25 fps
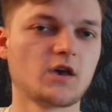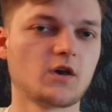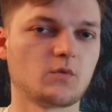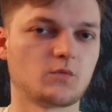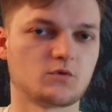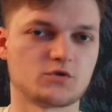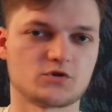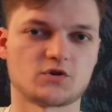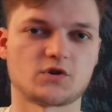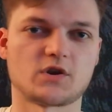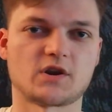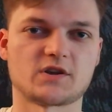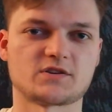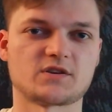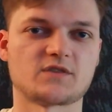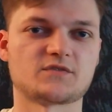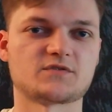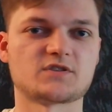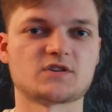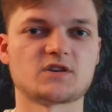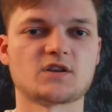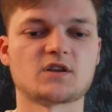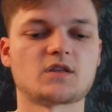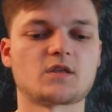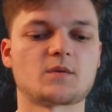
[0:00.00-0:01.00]
which you guys have
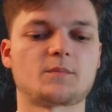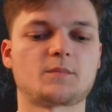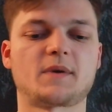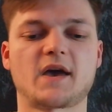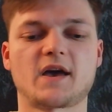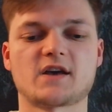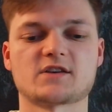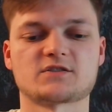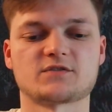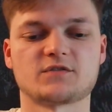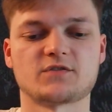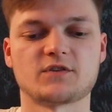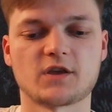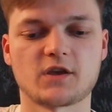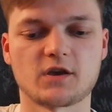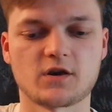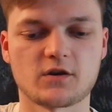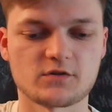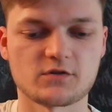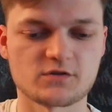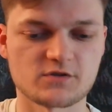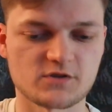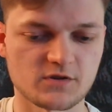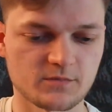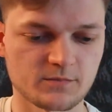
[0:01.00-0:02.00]
seen in the past
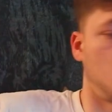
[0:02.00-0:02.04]
videos.